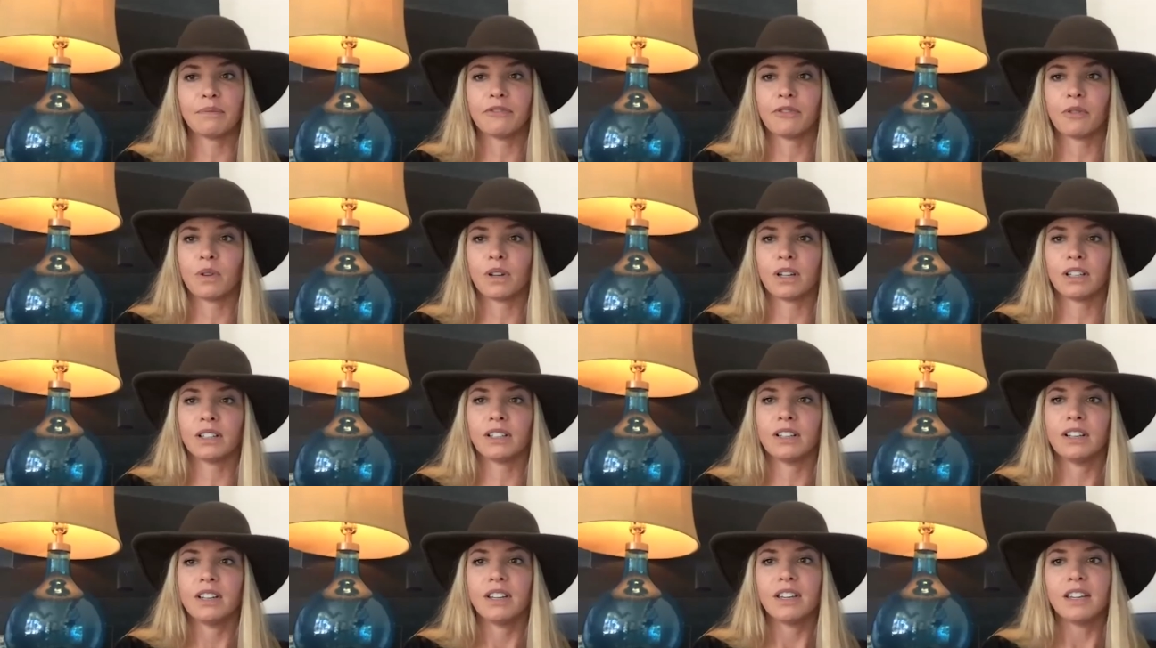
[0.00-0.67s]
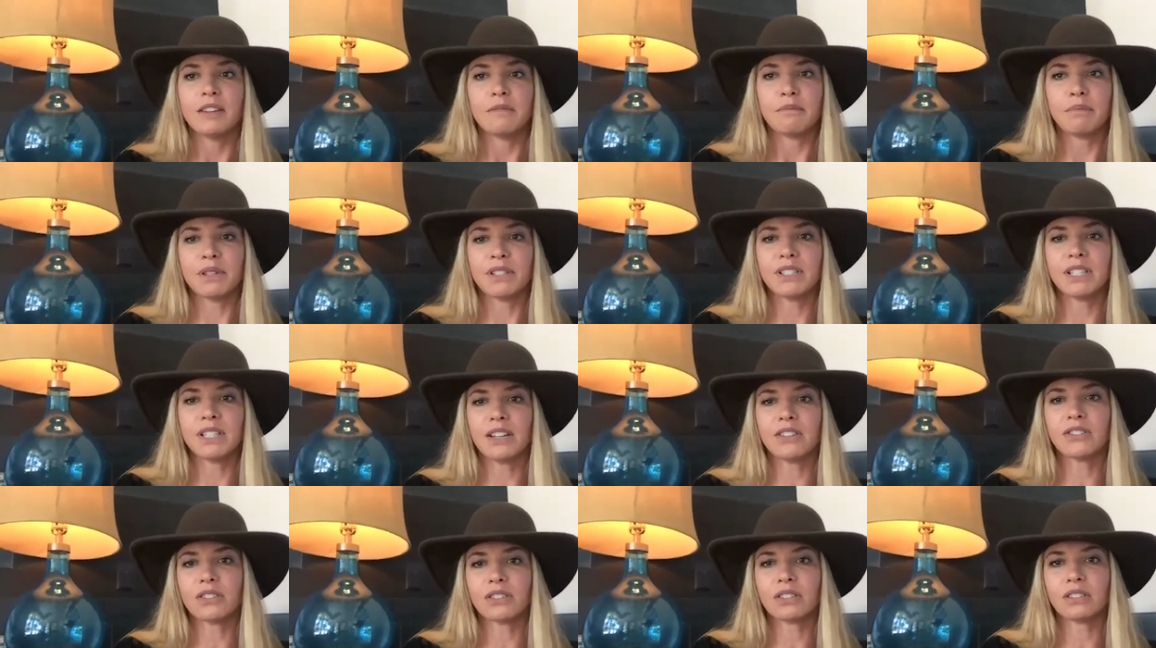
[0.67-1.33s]
for
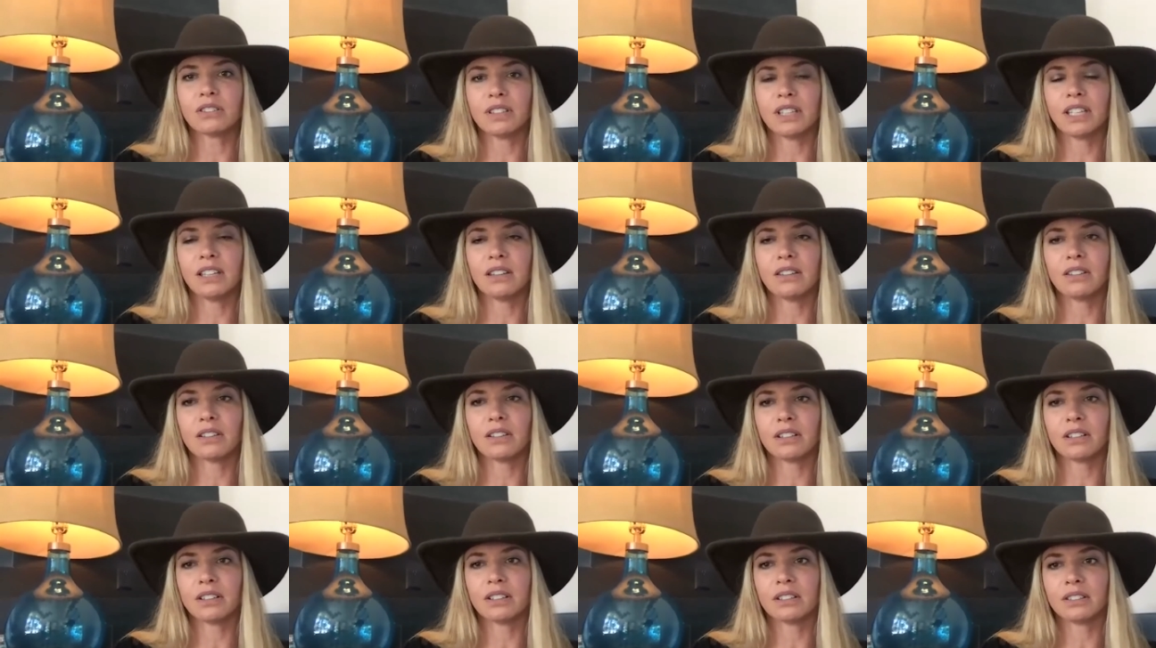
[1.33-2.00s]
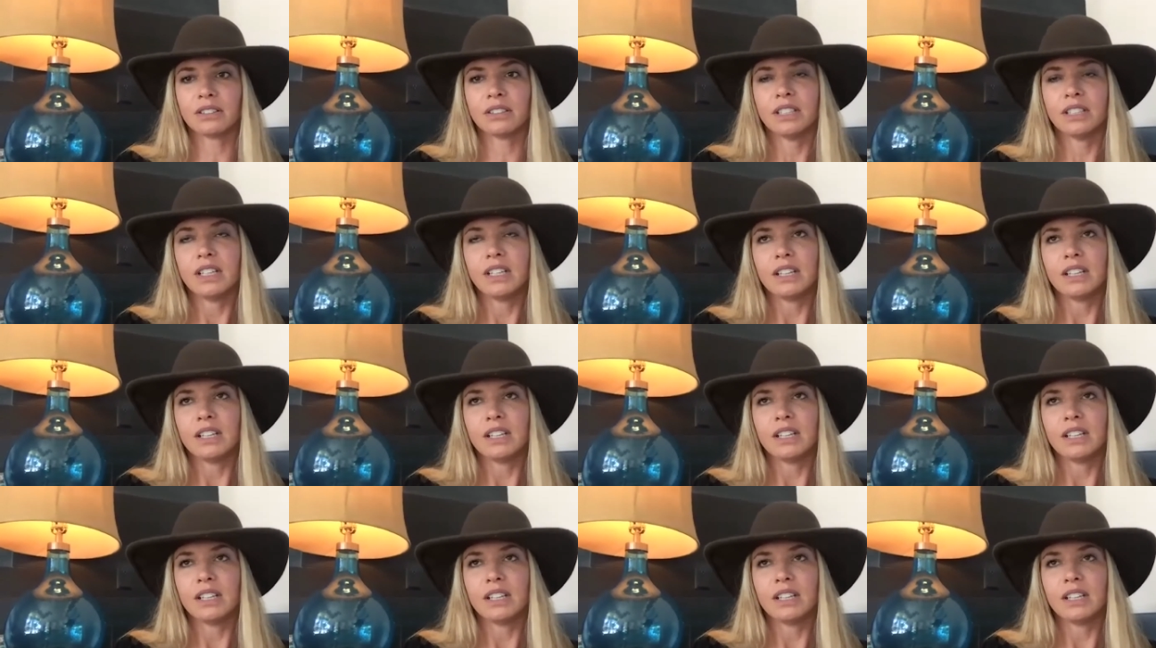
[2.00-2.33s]
potential either